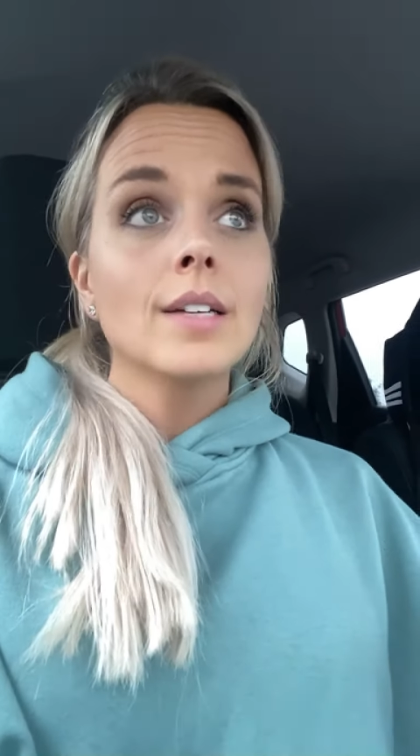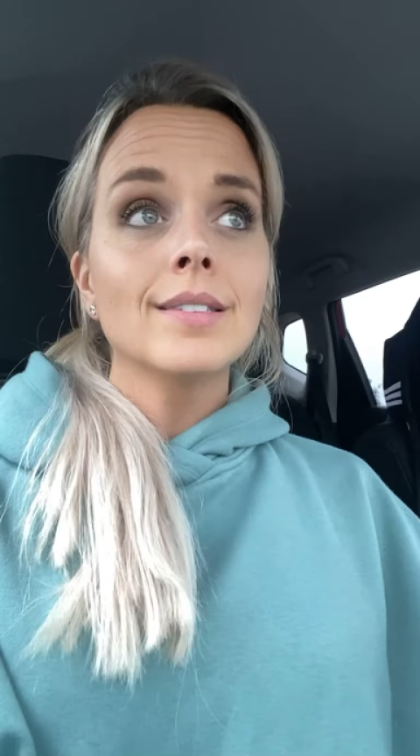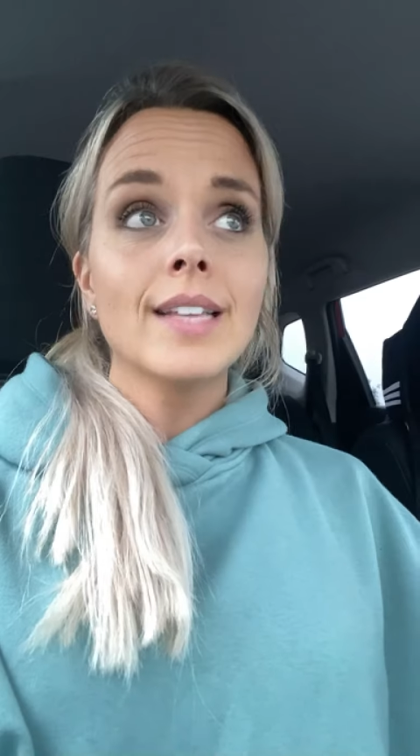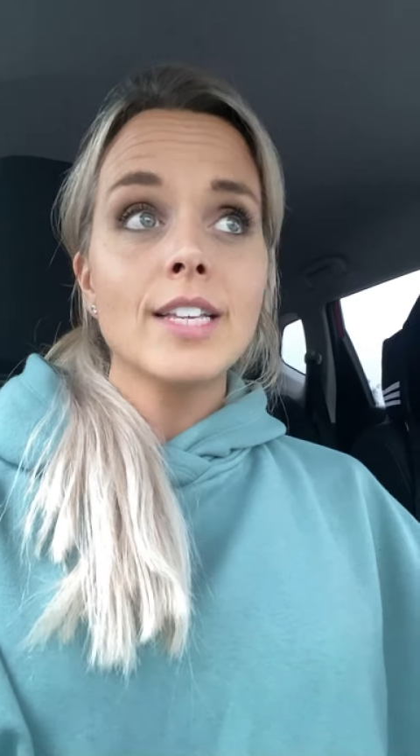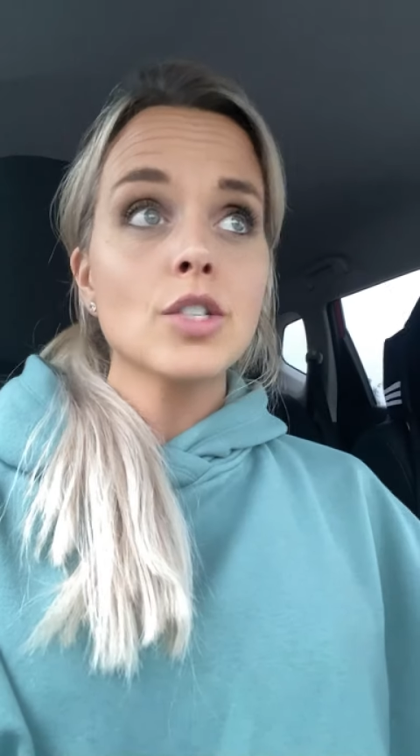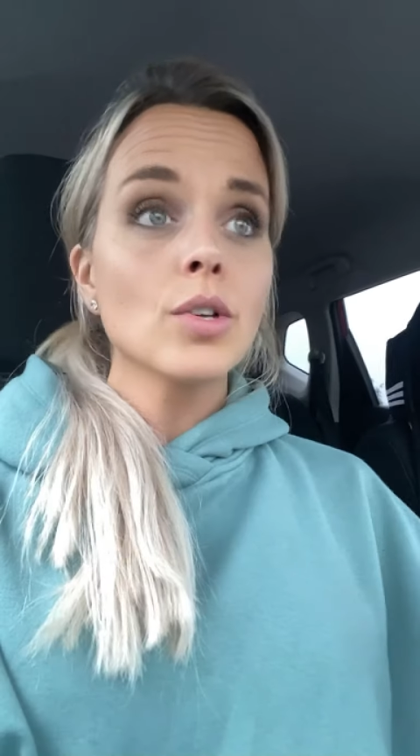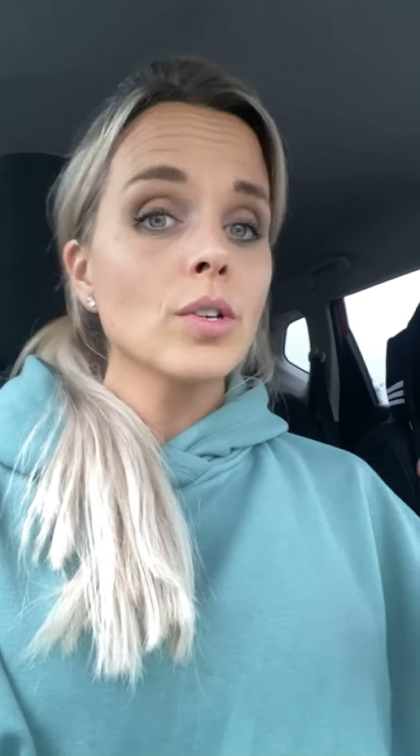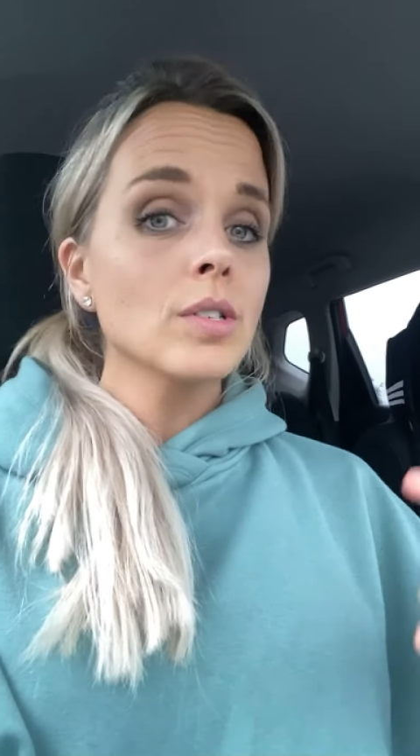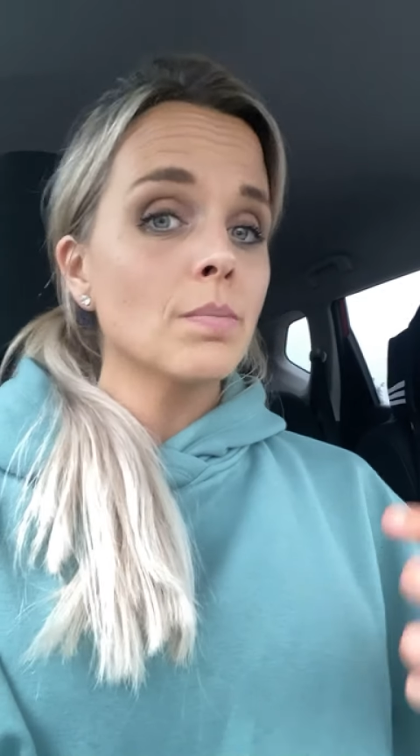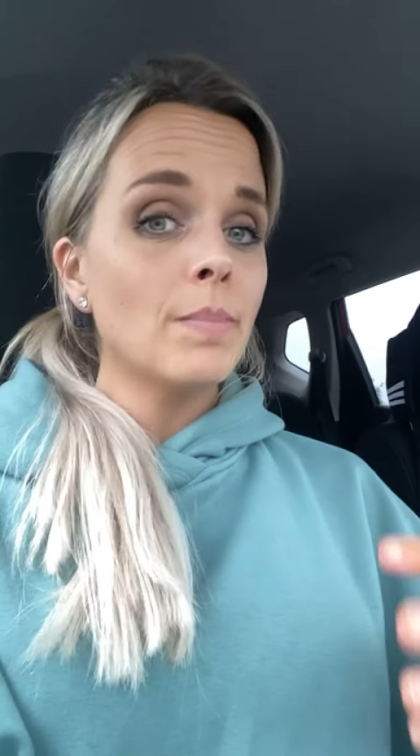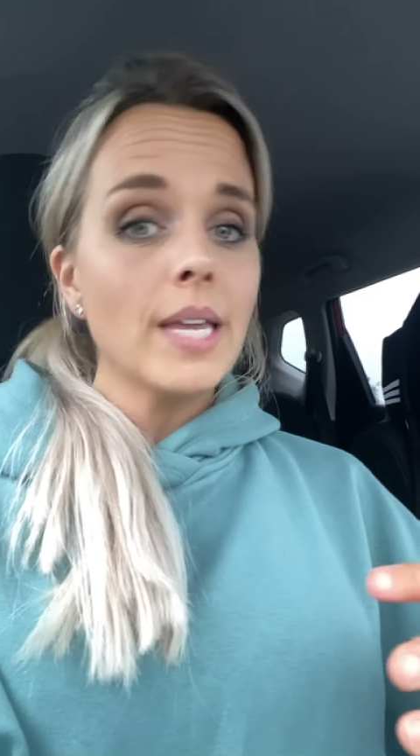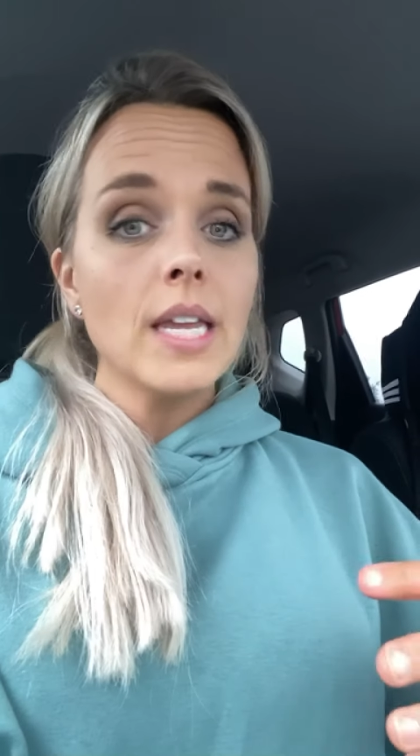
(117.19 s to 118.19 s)
lentils,
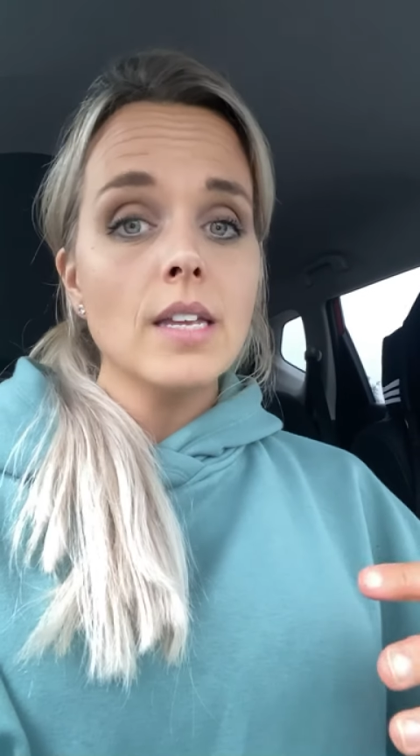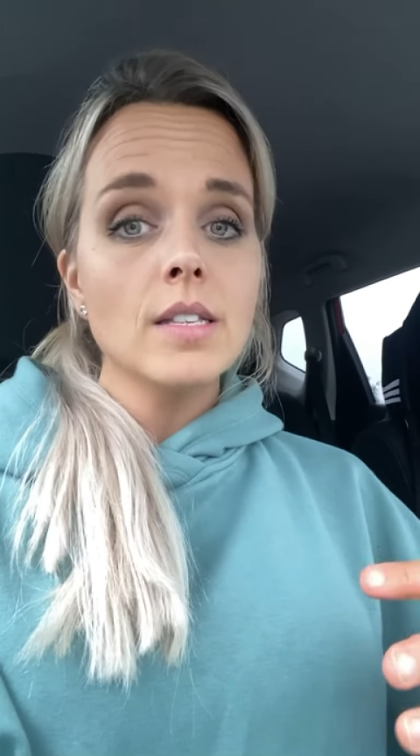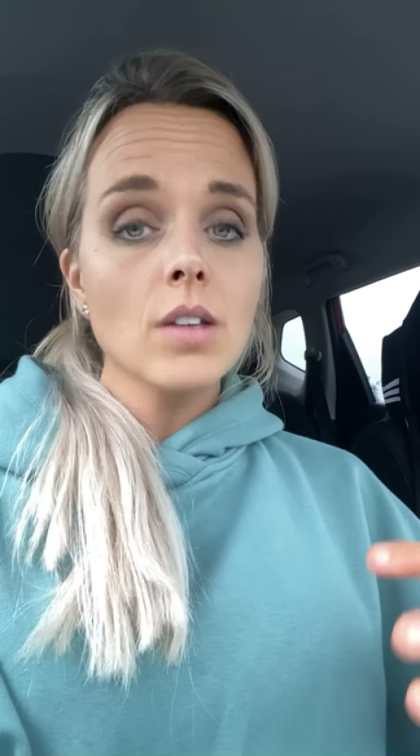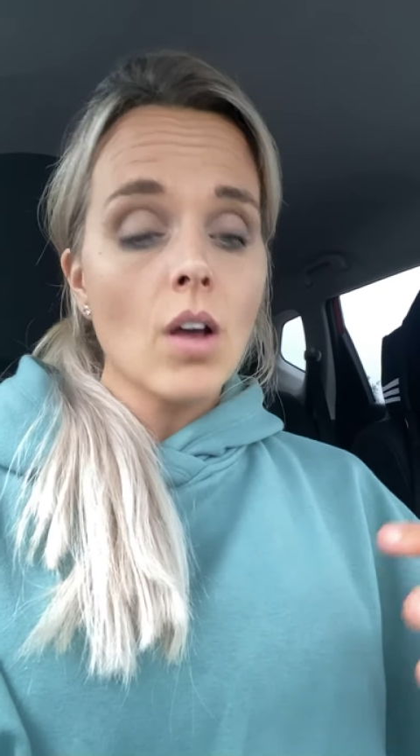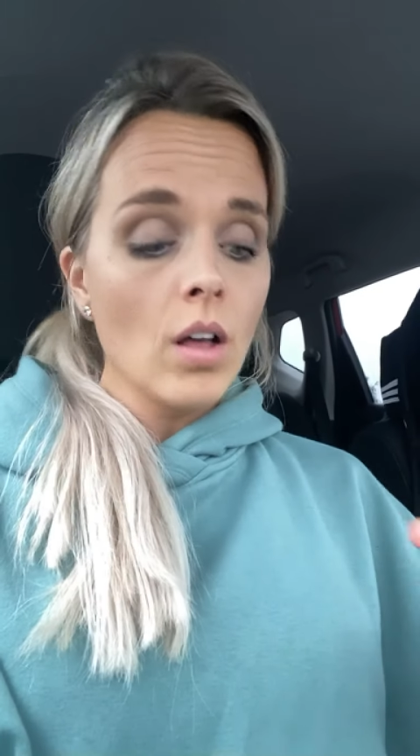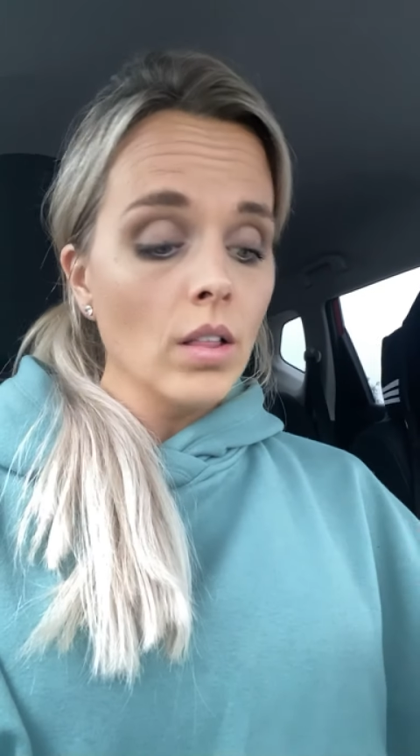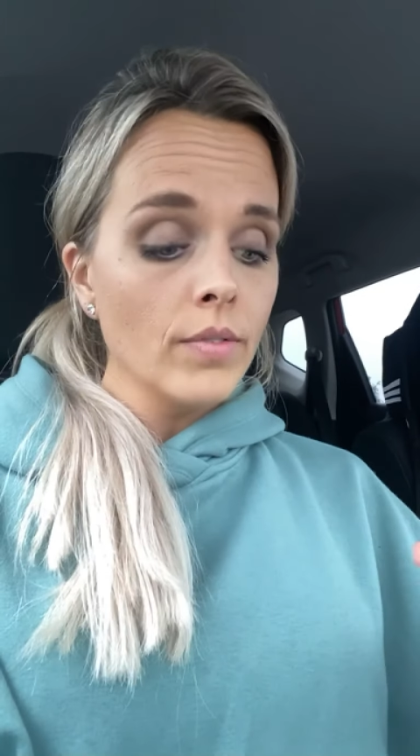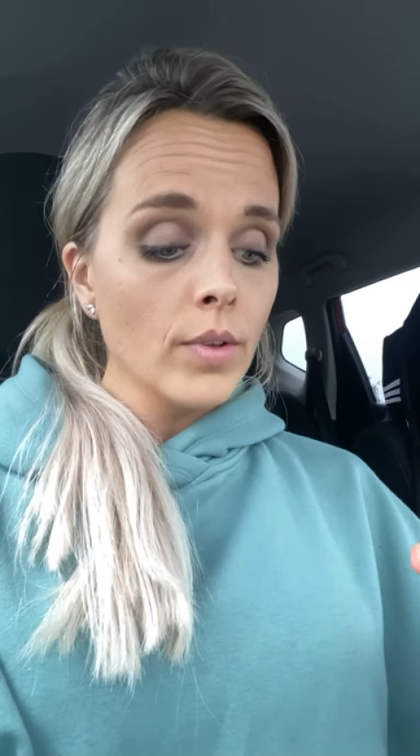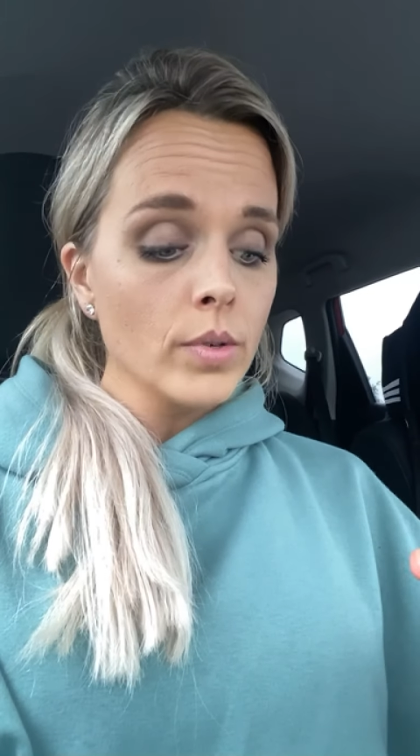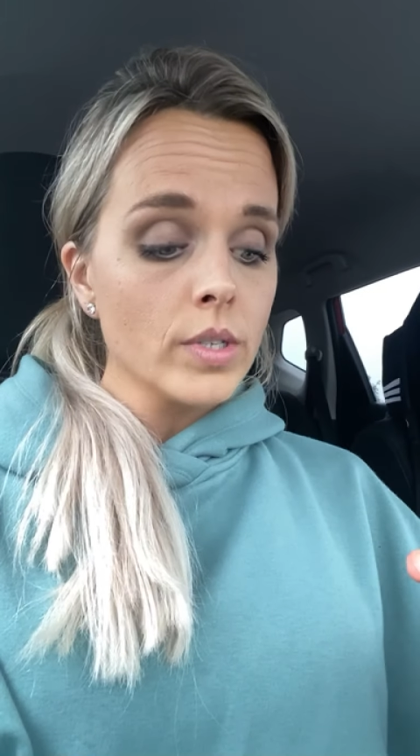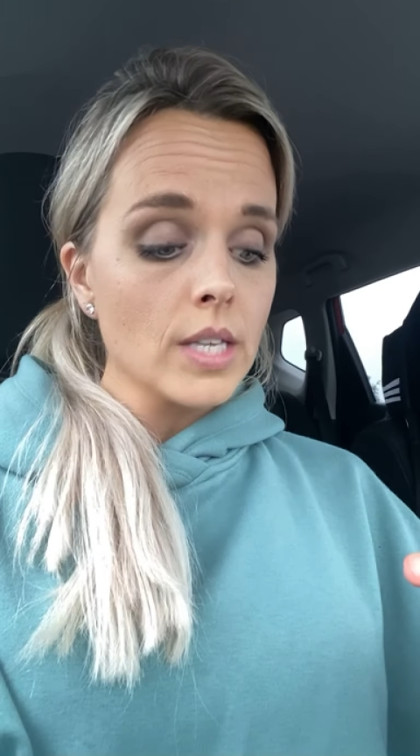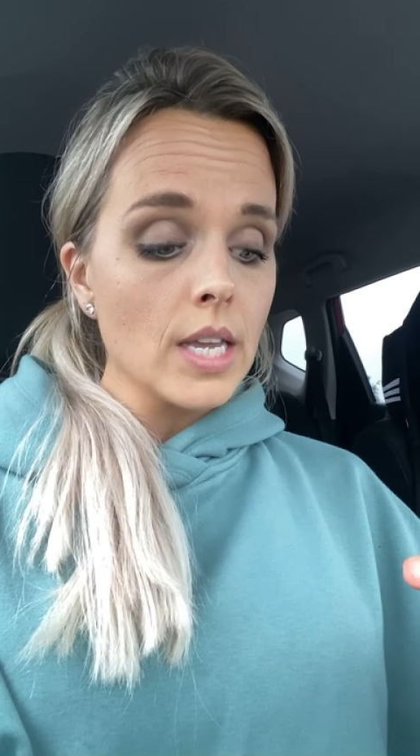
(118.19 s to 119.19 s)
beans, all of
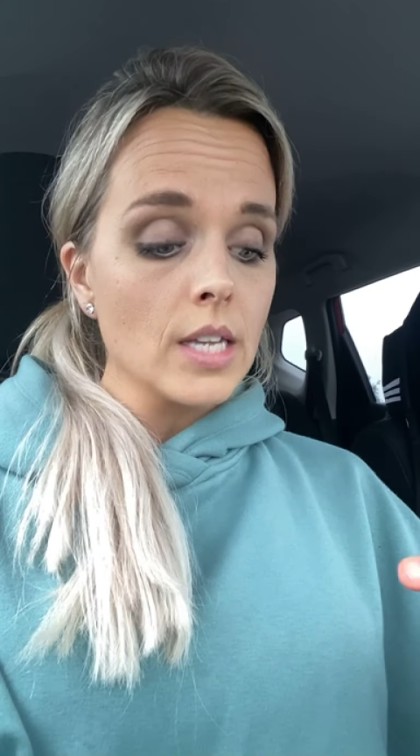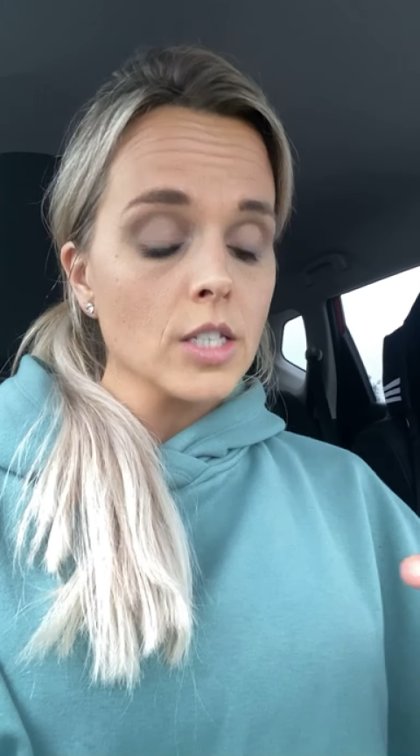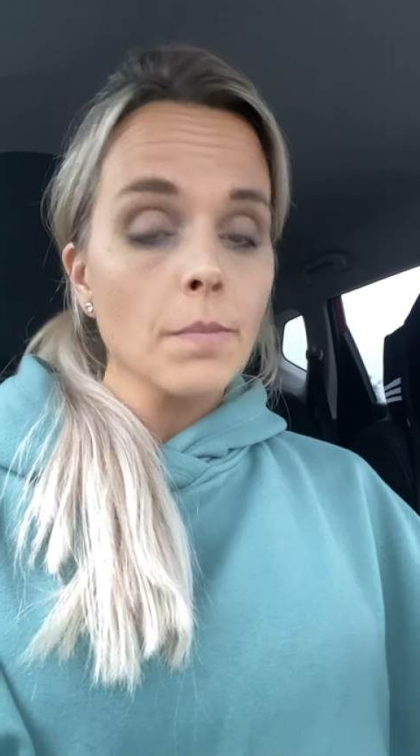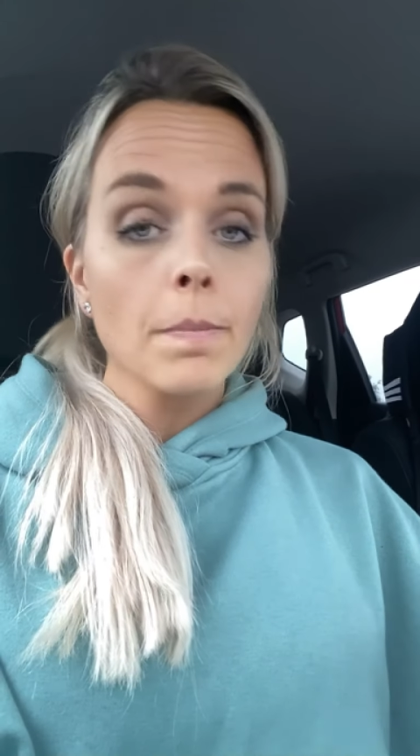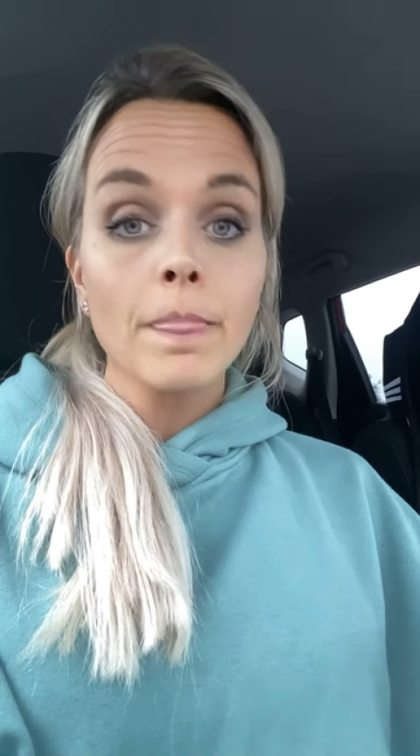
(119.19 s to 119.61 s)
those things.